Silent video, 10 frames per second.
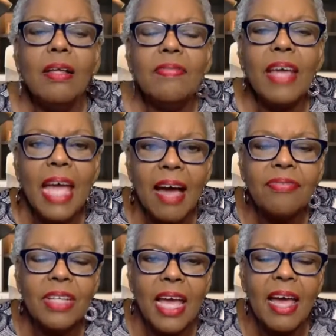They have
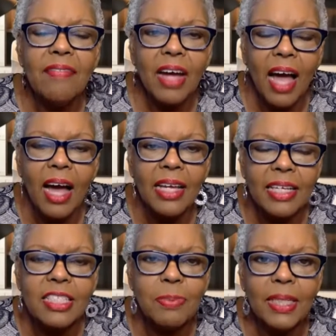to have high
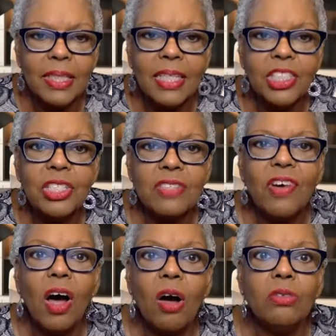expectations for
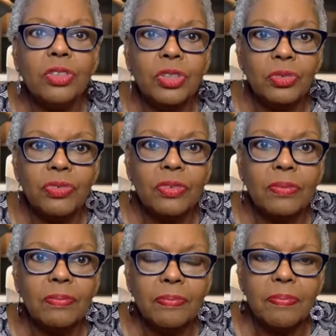all children.
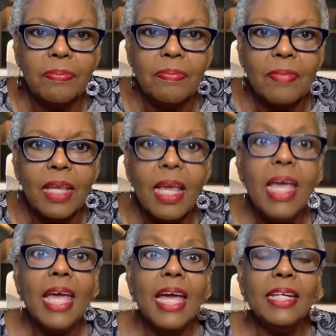
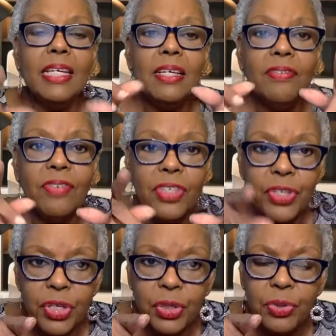And if
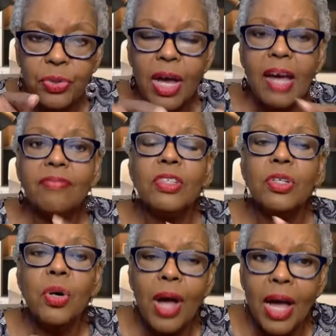you have to
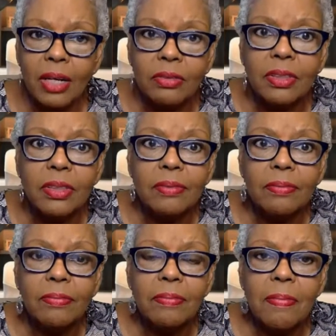go out
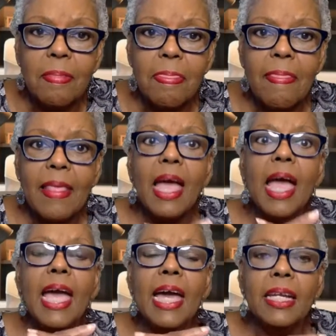
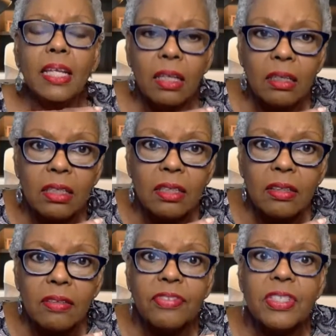and look
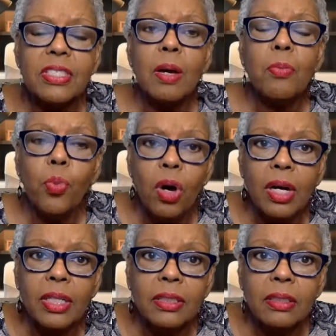for
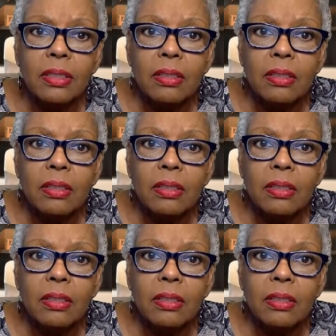someone